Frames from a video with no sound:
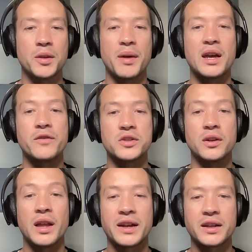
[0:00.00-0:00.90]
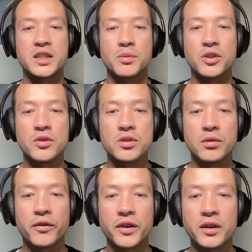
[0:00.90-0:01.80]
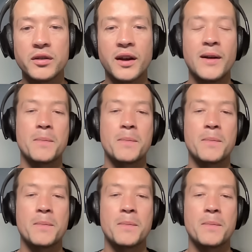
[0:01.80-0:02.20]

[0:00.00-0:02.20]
the behaviour is unlikely to be unusual for you.